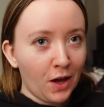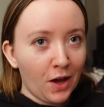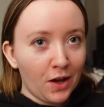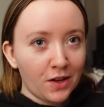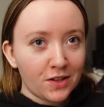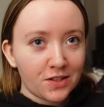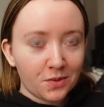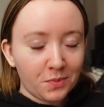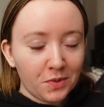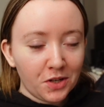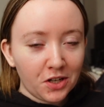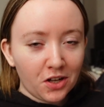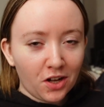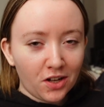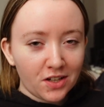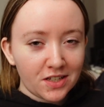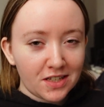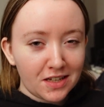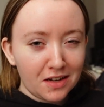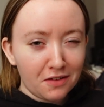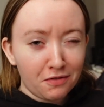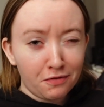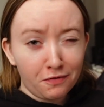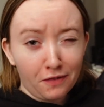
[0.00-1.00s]
Someone calls
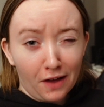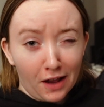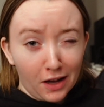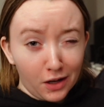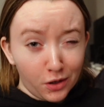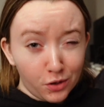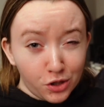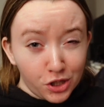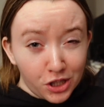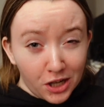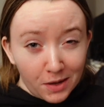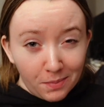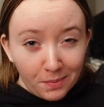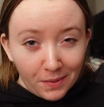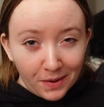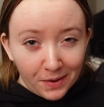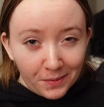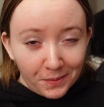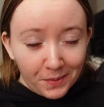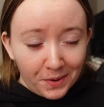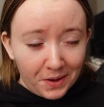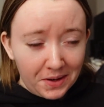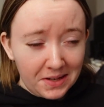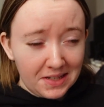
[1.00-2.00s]
it a fellowship
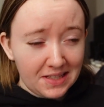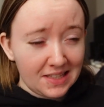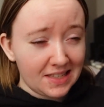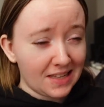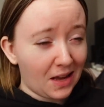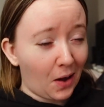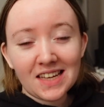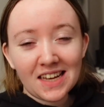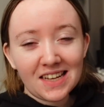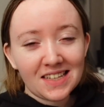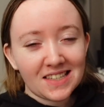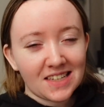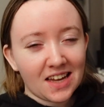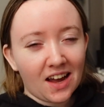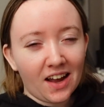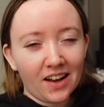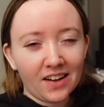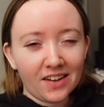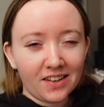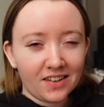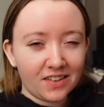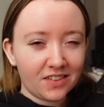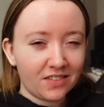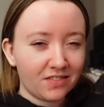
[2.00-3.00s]
at once. It's
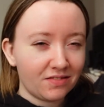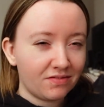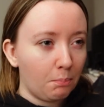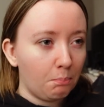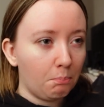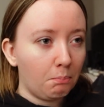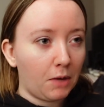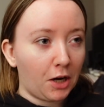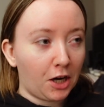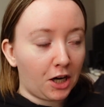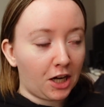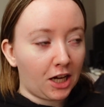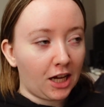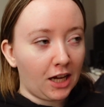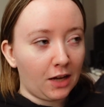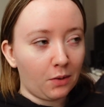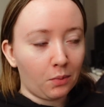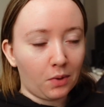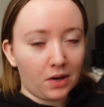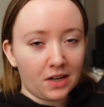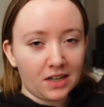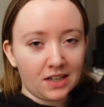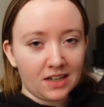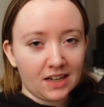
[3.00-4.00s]
kind of murky
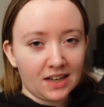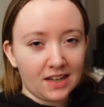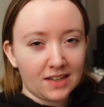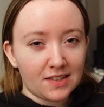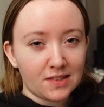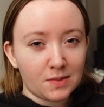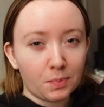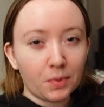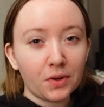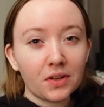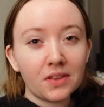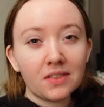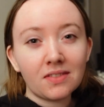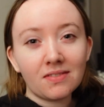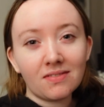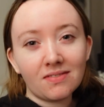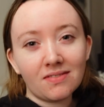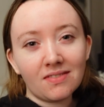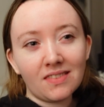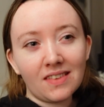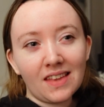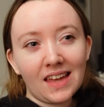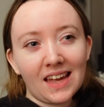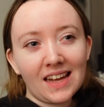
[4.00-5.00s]
what it is, but
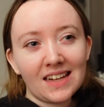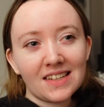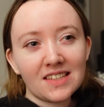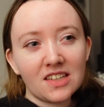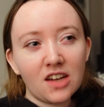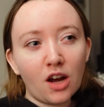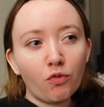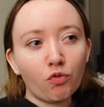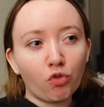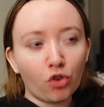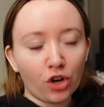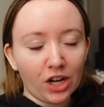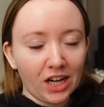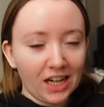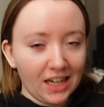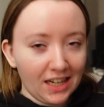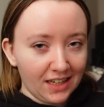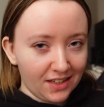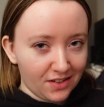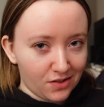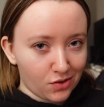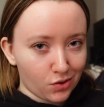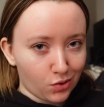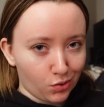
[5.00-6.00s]
it's not
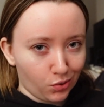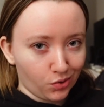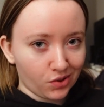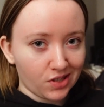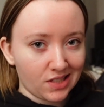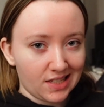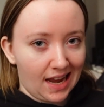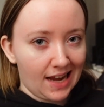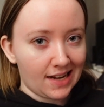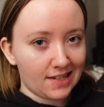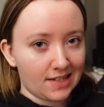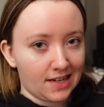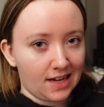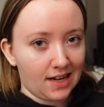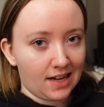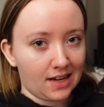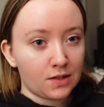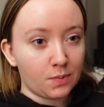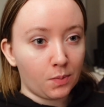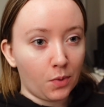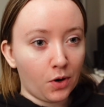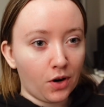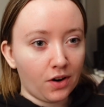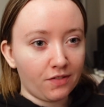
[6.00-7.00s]
really a school setting.
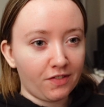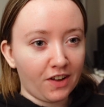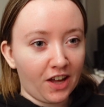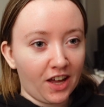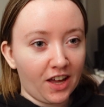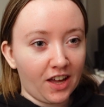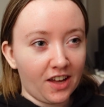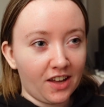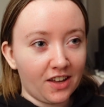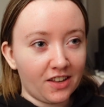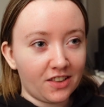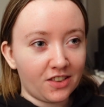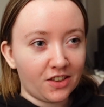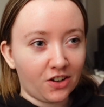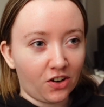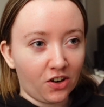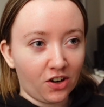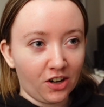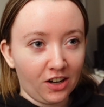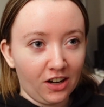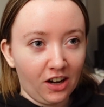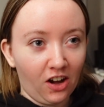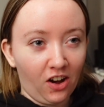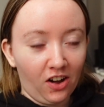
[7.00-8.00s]
It's more of a
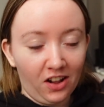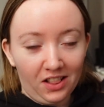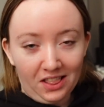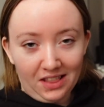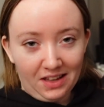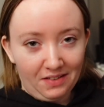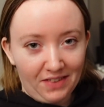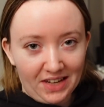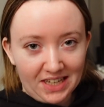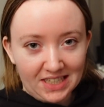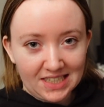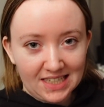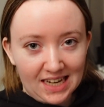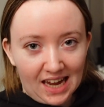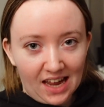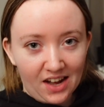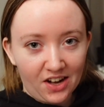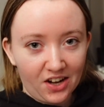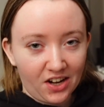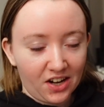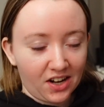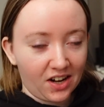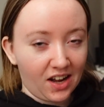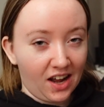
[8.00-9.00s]
they're all living
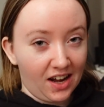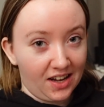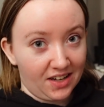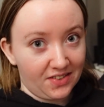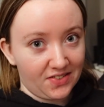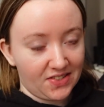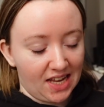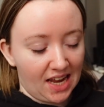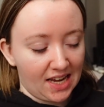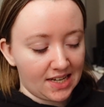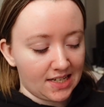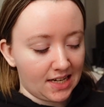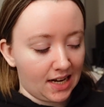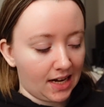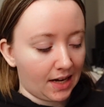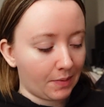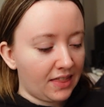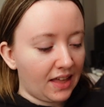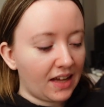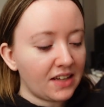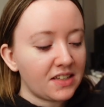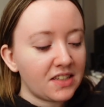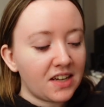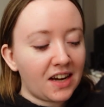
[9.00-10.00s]
together kind of setting.
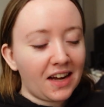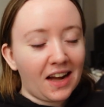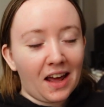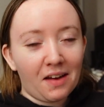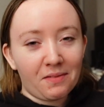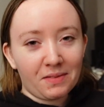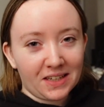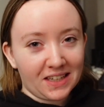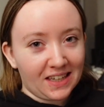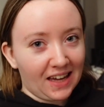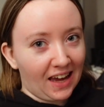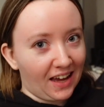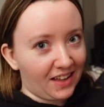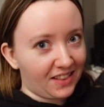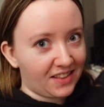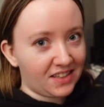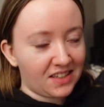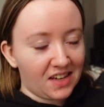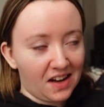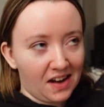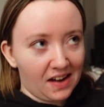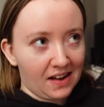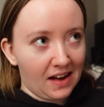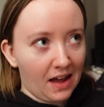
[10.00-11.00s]
That dynamic, yeah, the
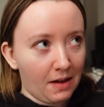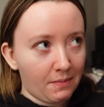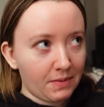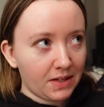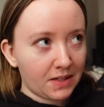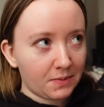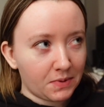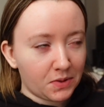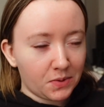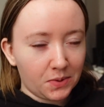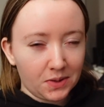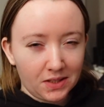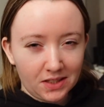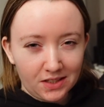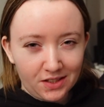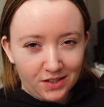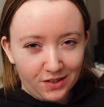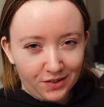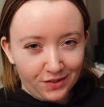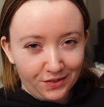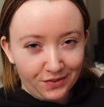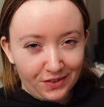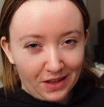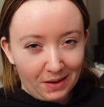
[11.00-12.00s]
dynamic between the
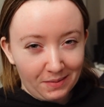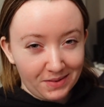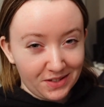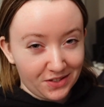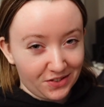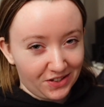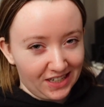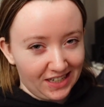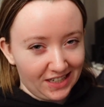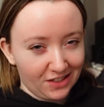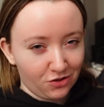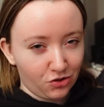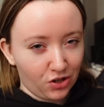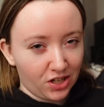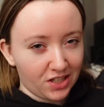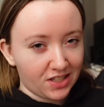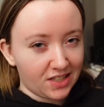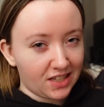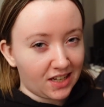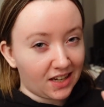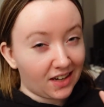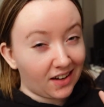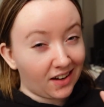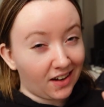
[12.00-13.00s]
two of them is really
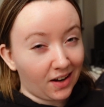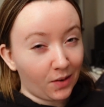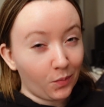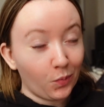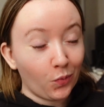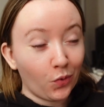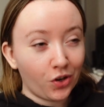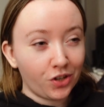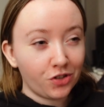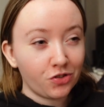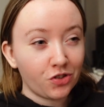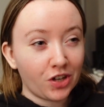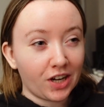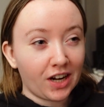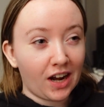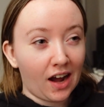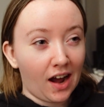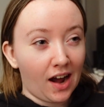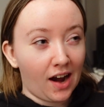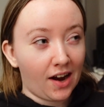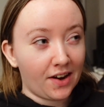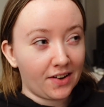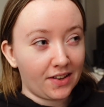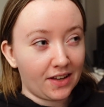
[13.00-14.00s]
interesting, and I'm wondering,
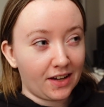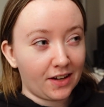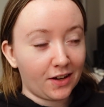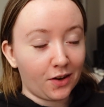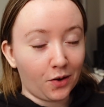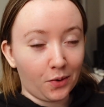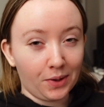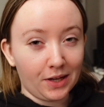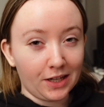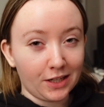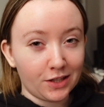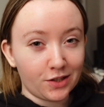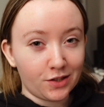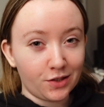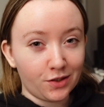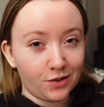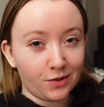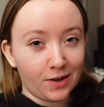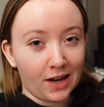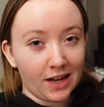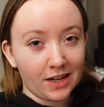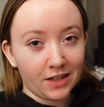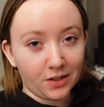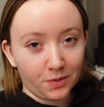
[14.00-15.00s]
are they going to
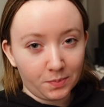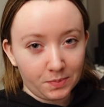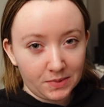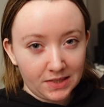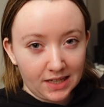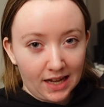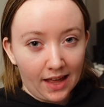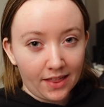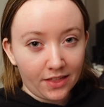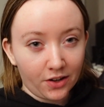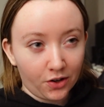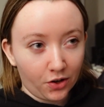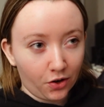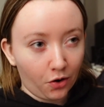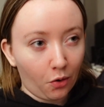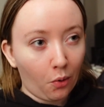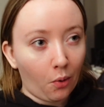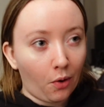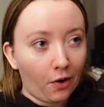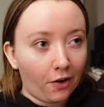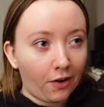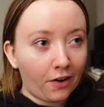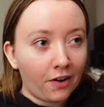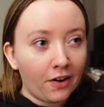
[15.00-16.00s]
end up together
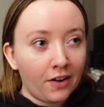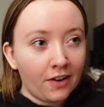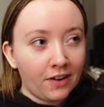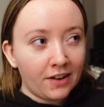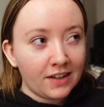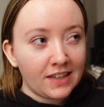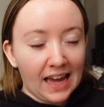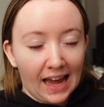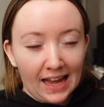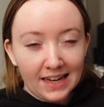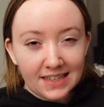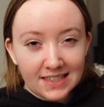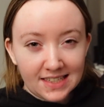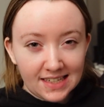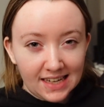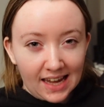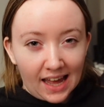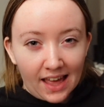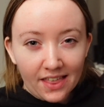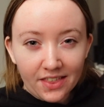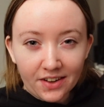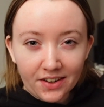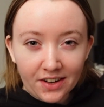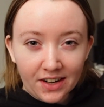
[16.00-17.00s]
or get
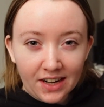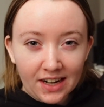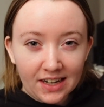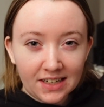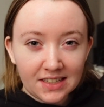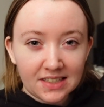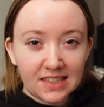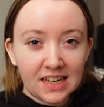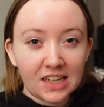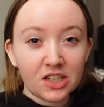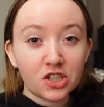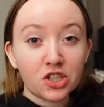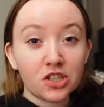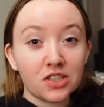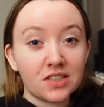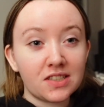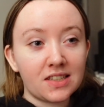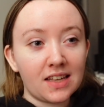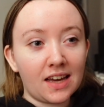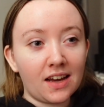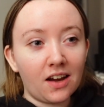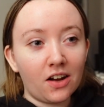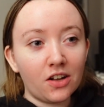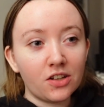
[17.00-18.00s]
together at any stage? Because
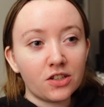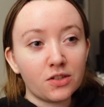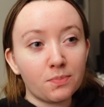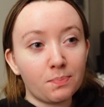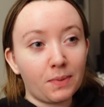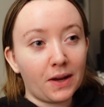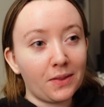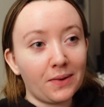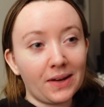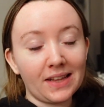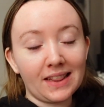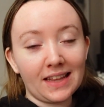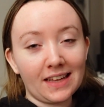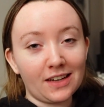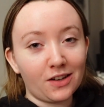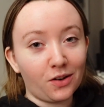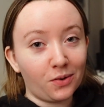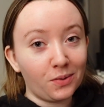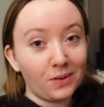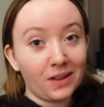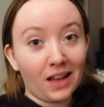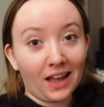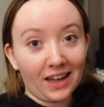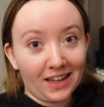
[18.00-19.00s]
they also, by the way, they
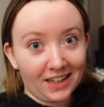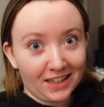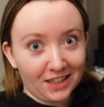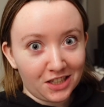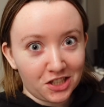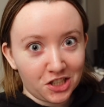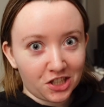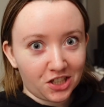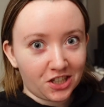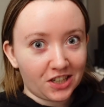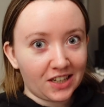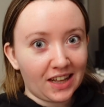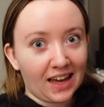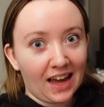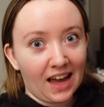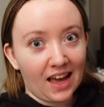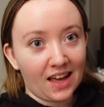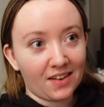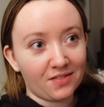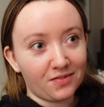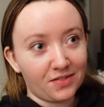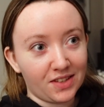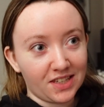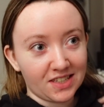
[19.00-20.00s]
don't like each other. They
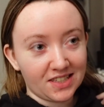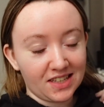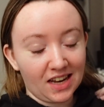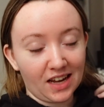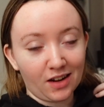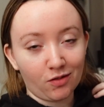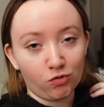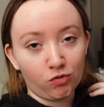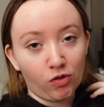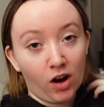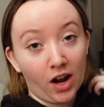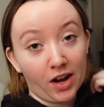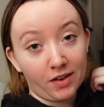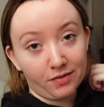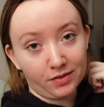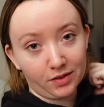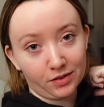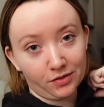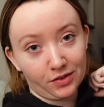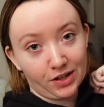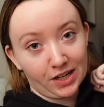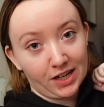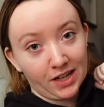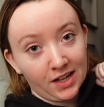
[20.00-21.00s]
have this like
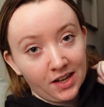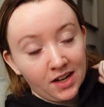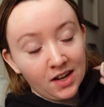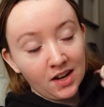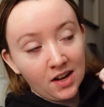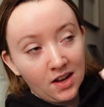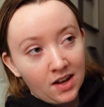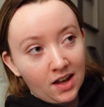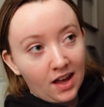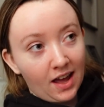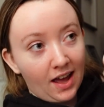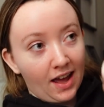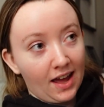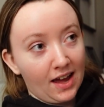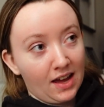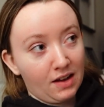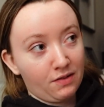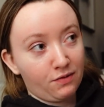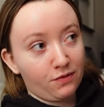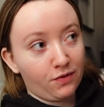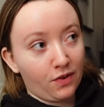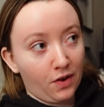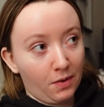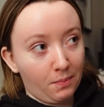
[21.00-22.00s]
rivalry
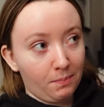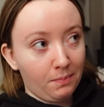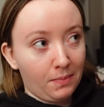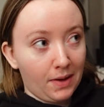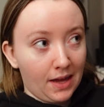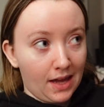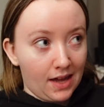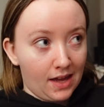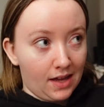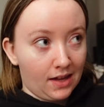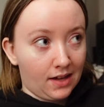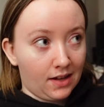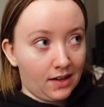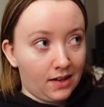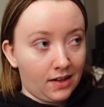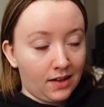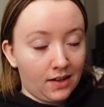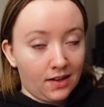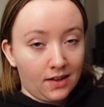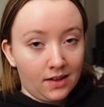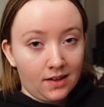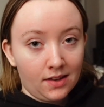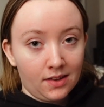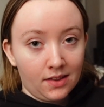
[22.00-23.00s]
from being
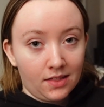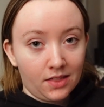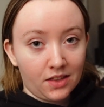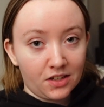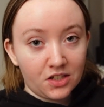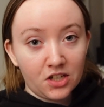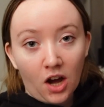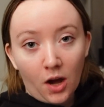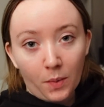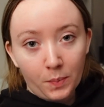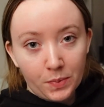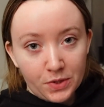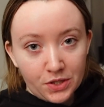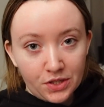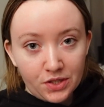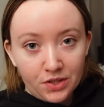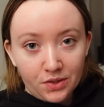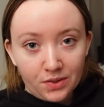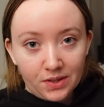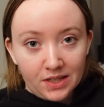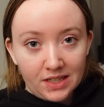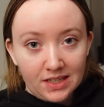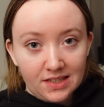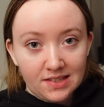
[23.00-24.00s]
the top
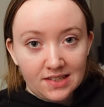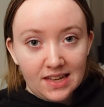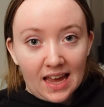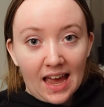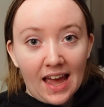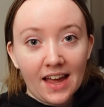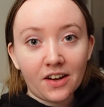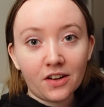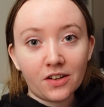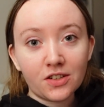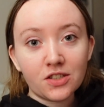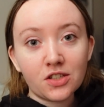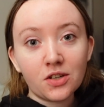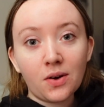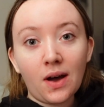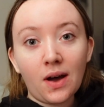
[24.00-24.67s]
student and also